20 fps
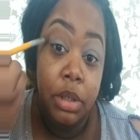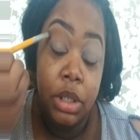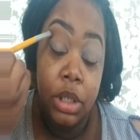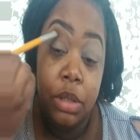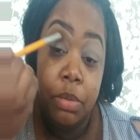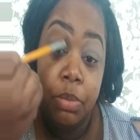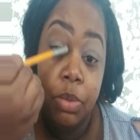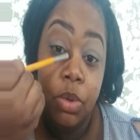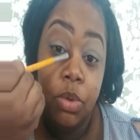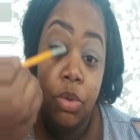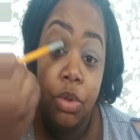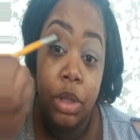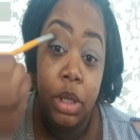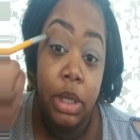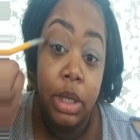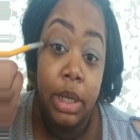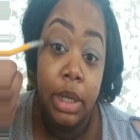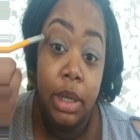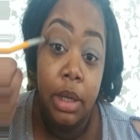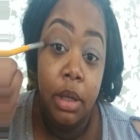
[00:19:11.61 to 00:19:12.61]

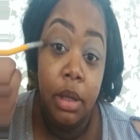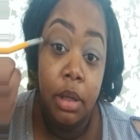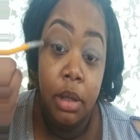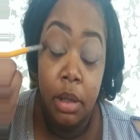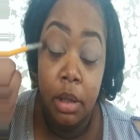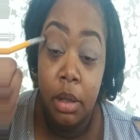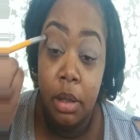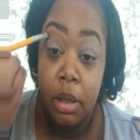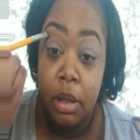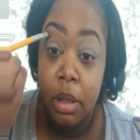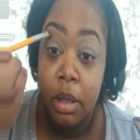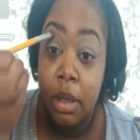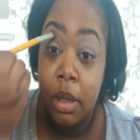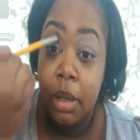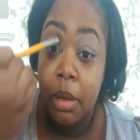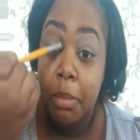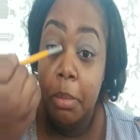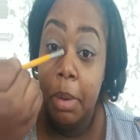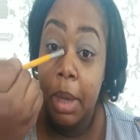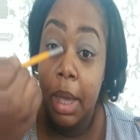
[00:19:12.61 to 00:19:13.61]
smoothly
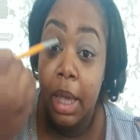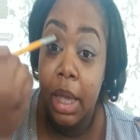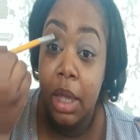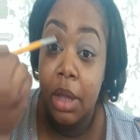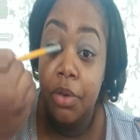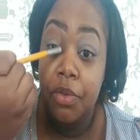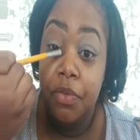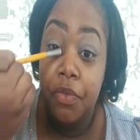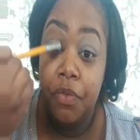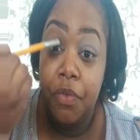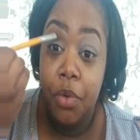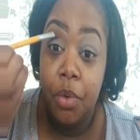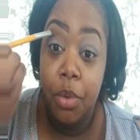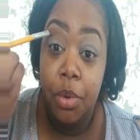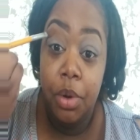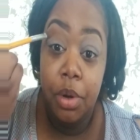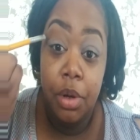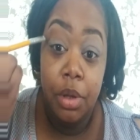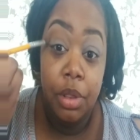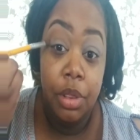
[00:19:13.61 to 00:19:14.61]
back and
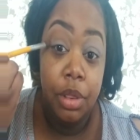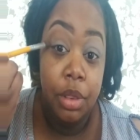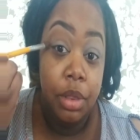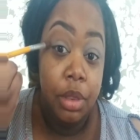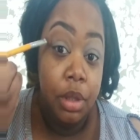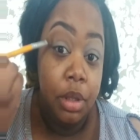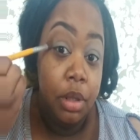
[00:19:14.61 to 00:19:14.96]
forth.